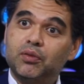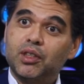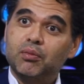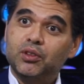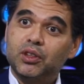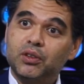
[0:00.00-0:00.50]
with the
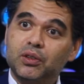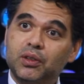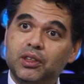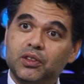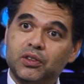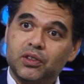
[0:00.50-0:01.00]

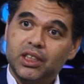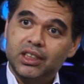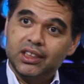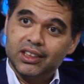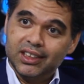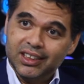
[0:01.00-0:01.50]
pharmaceutical
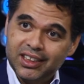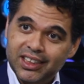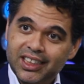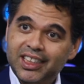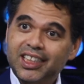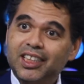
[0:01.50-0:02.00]
industry,
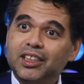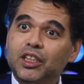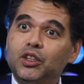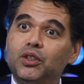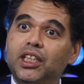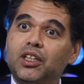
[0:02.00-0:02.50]

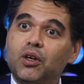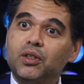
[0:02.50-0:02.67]
unique